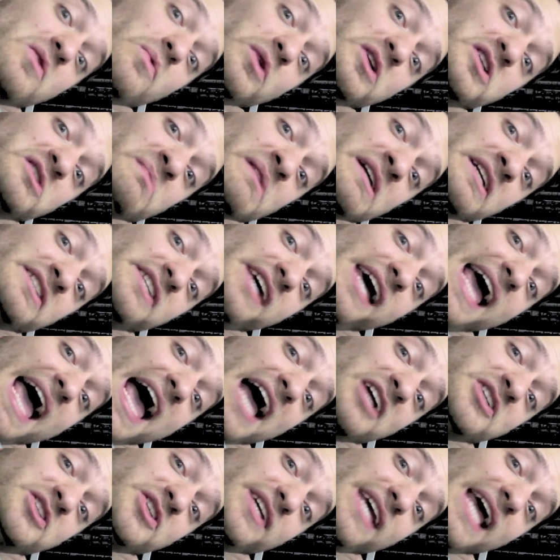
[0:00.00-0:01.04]
which means I
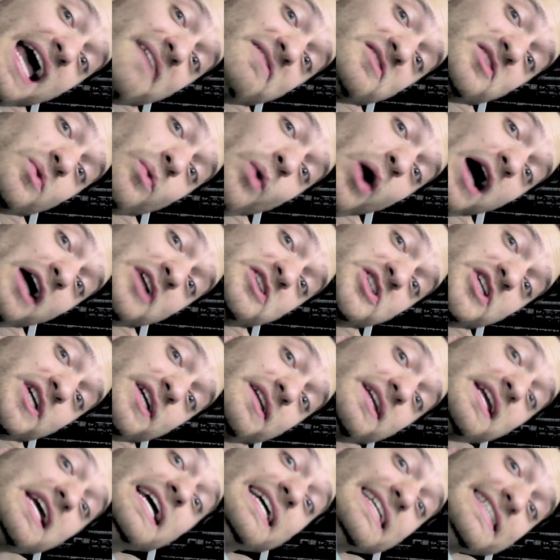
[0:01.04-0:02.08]
actually have to watch
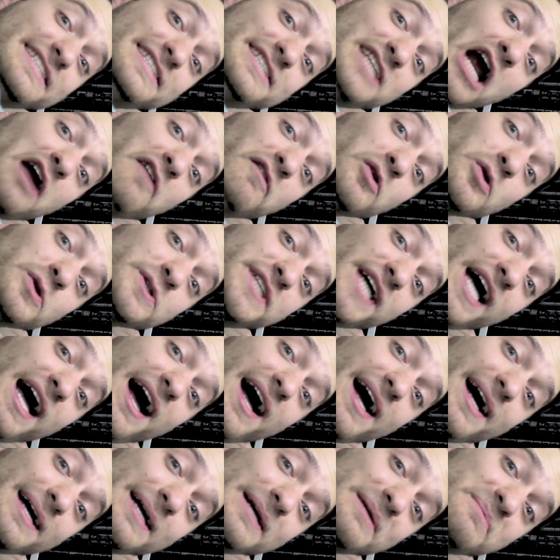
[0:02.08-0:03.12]
it several
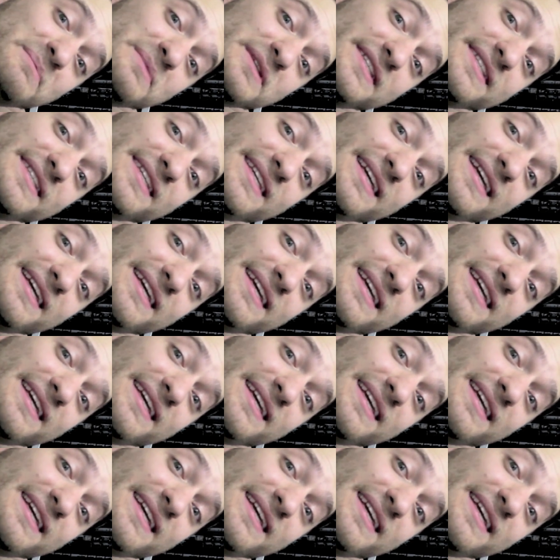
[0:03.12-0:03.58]
times.